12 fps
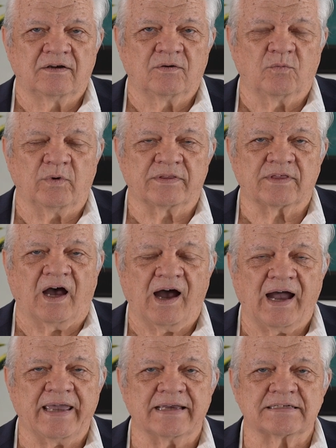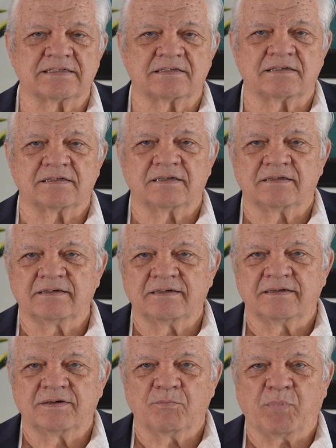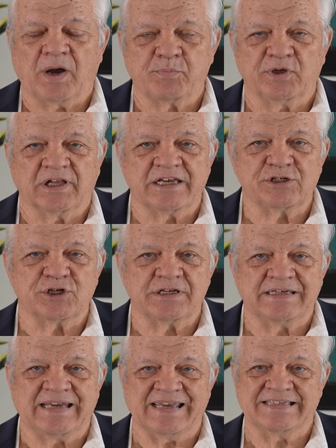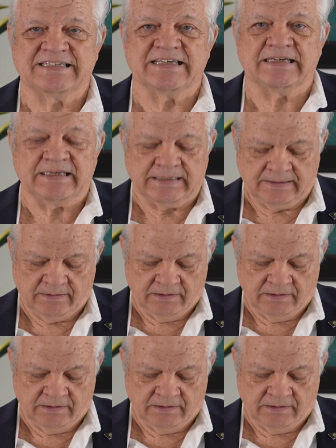with the highest population density.